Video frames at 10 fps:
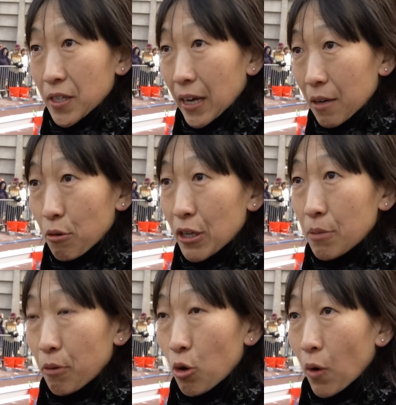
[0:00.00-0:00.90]

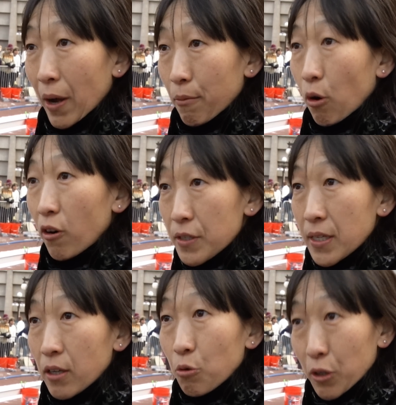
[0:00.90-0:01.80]
calibration program all of a
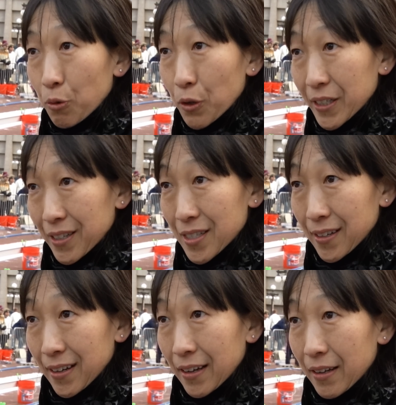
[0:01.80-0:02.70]
sudden quit working
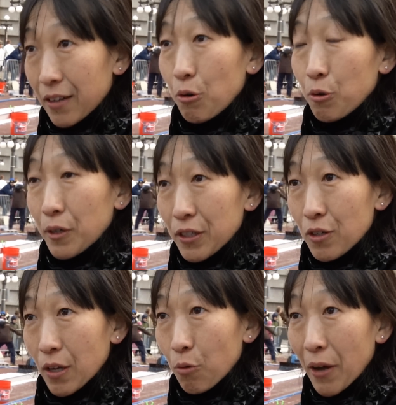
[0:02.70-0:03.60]
yesterday, and we couldn't
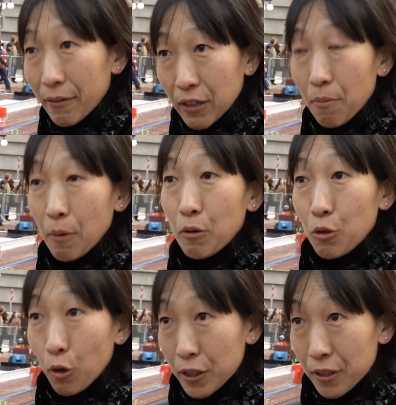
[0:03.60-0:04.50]
use it. We have come up with
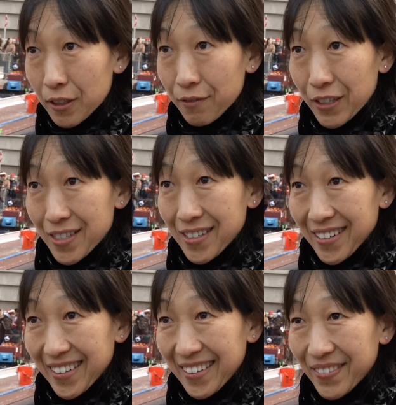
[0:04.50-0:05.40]
an alternative
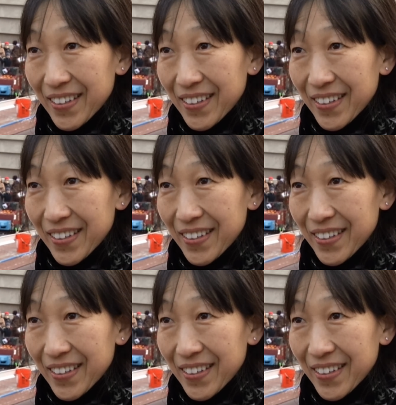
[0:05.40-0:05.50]
yesterday.